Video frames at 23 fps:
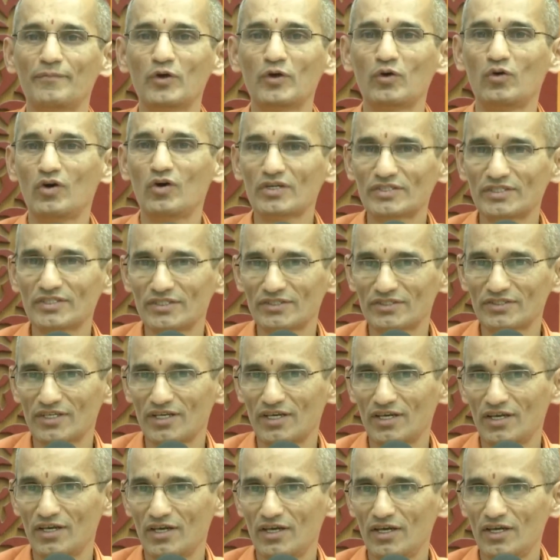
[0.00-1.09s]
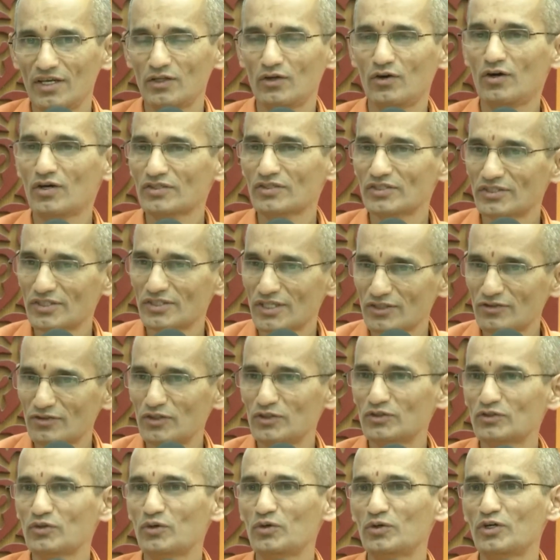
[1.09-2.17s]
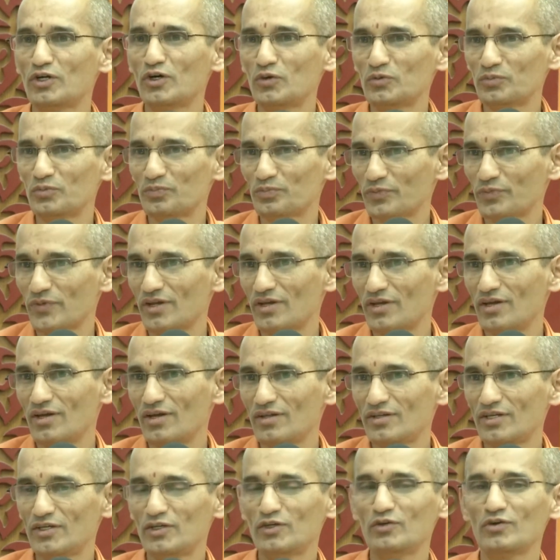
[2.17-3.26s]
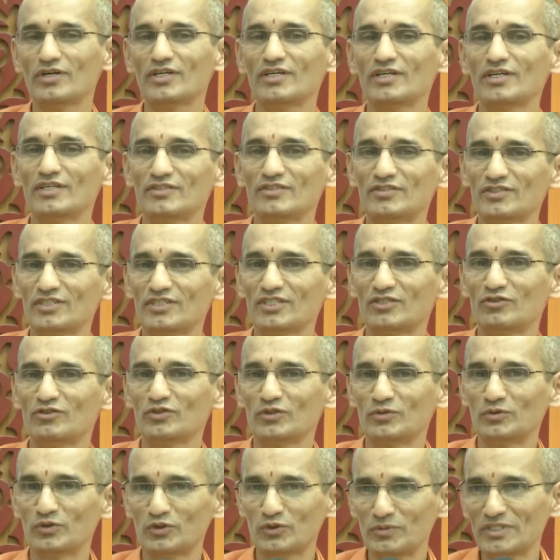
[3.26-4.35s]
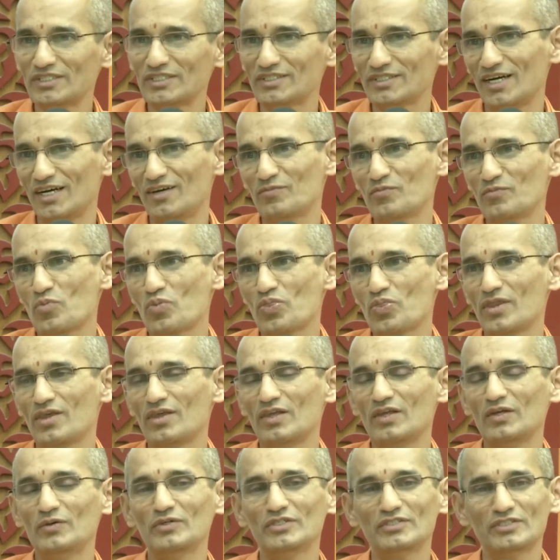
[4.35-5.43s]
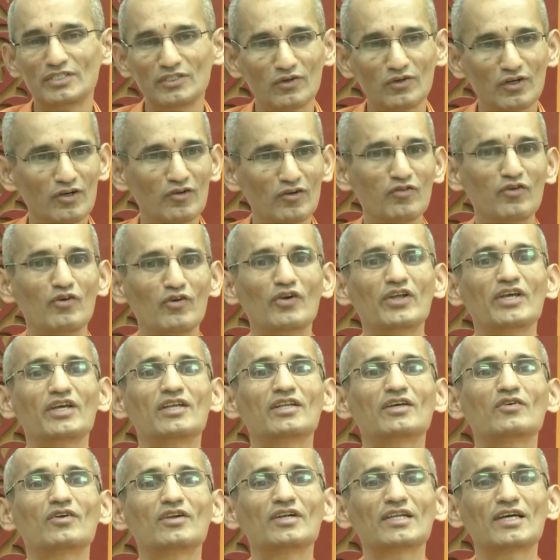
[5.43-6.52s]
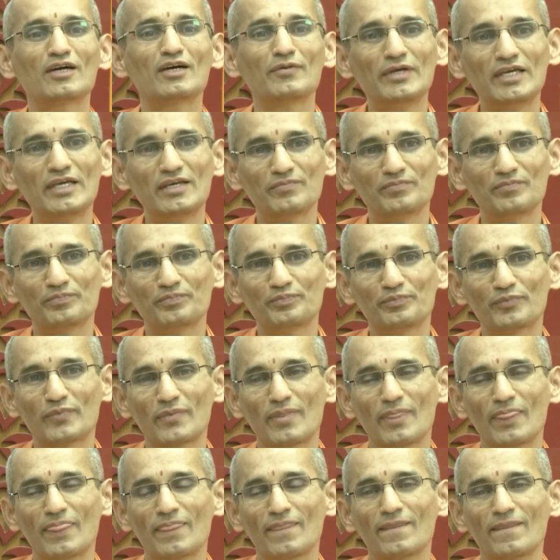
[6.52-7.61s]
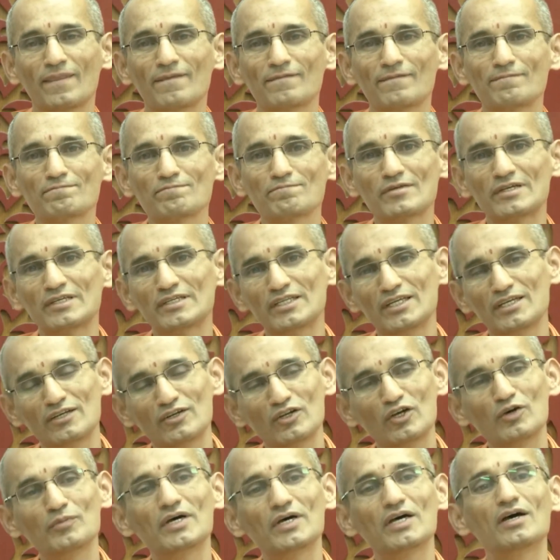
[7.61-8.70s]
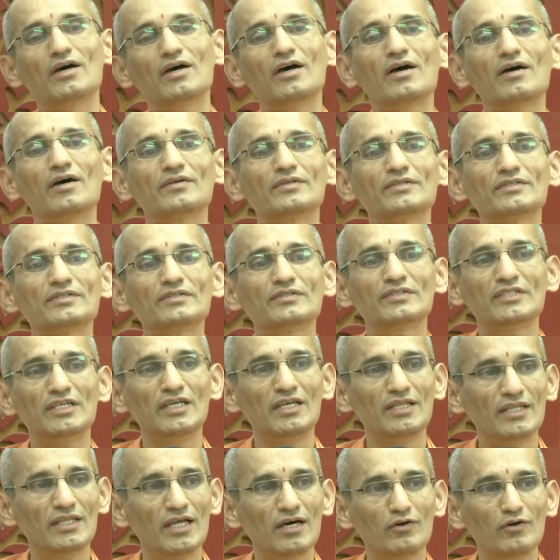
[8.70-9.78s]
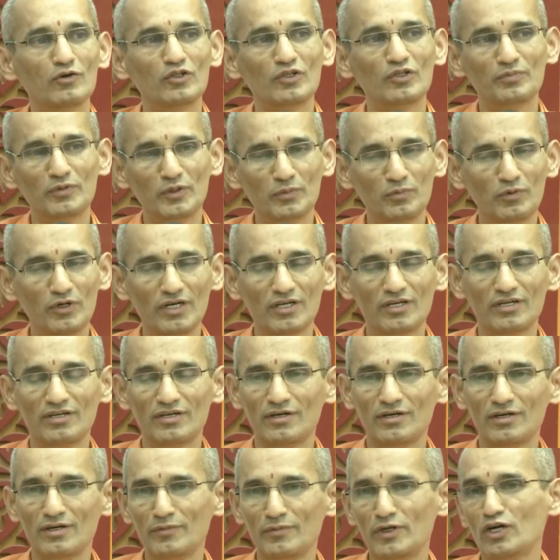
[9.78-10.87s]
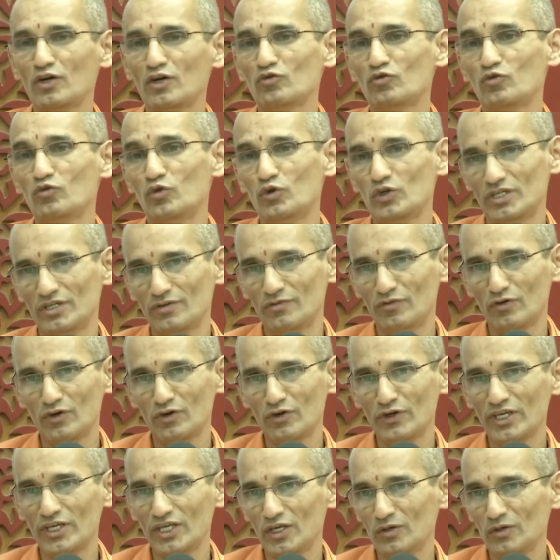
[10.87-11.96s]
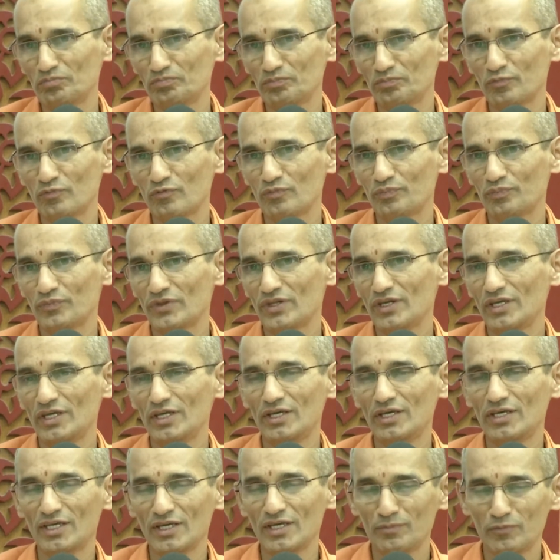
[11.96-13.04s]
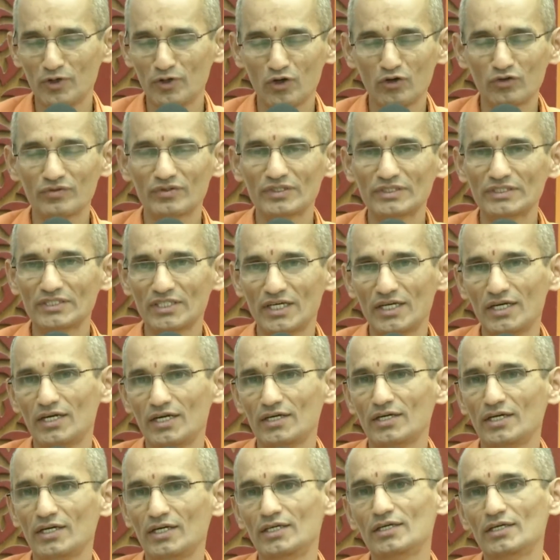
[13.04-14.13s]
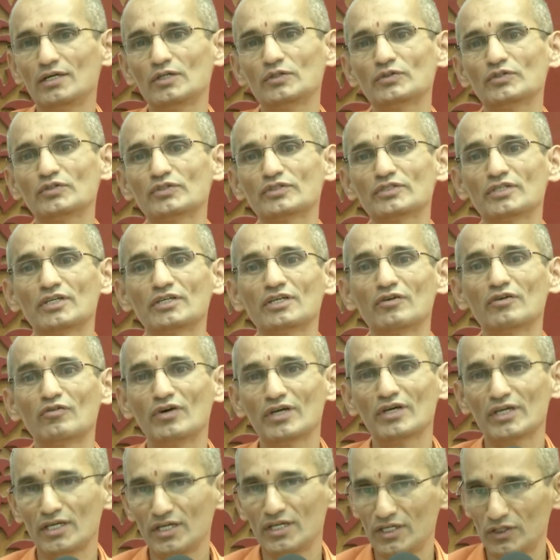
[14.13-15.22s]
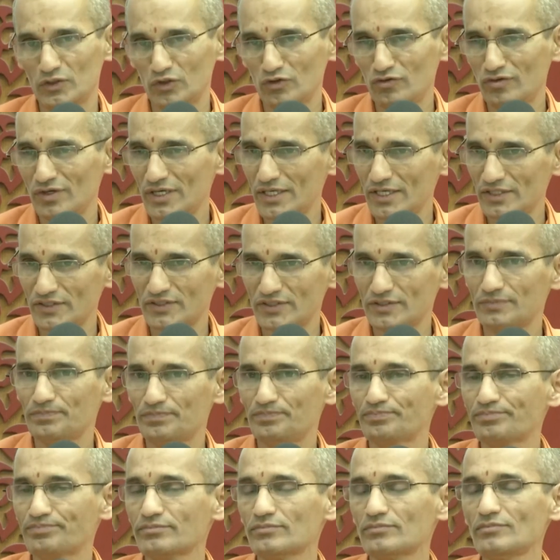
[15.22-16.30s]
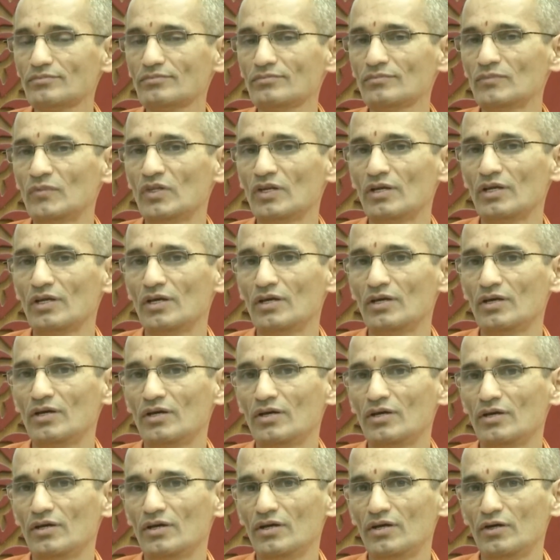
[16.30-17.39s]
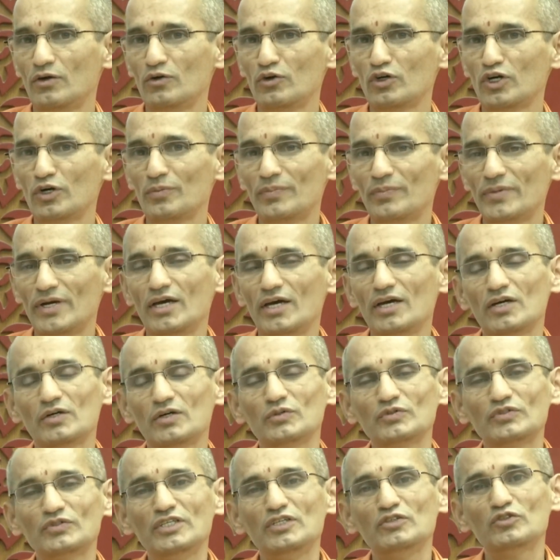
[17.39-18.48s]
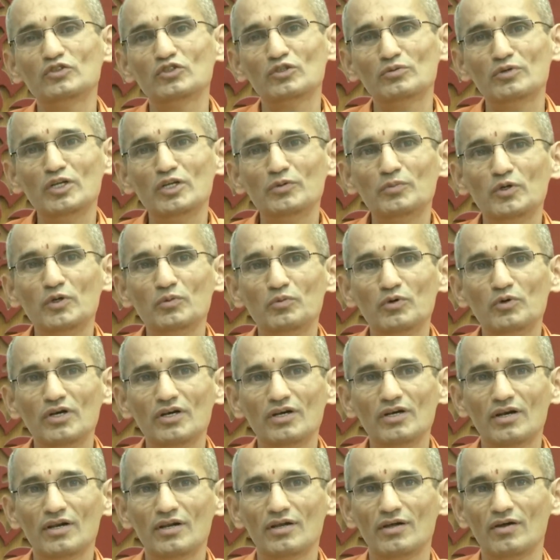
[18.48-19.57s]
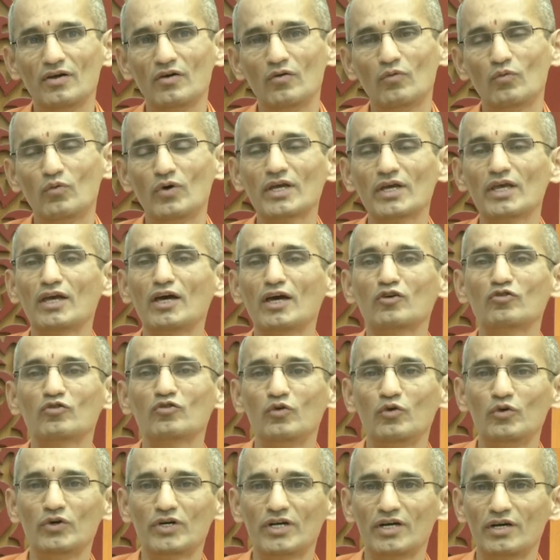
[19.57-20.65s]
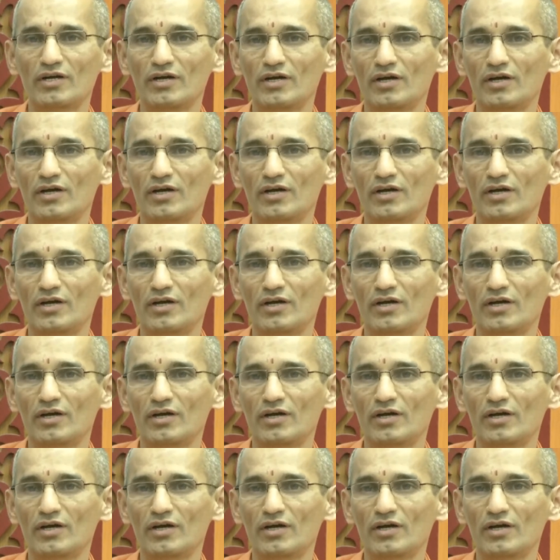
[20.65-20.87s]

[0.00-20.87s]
horses. The horses actually slowed down. They did not take instructions from Sumantra because they were all following, they were all coming. And then Rama, seeing all the people coming on foot following him, he came down the chariot and he also started walking into the forest. He could not bear to see so many people walking on foot,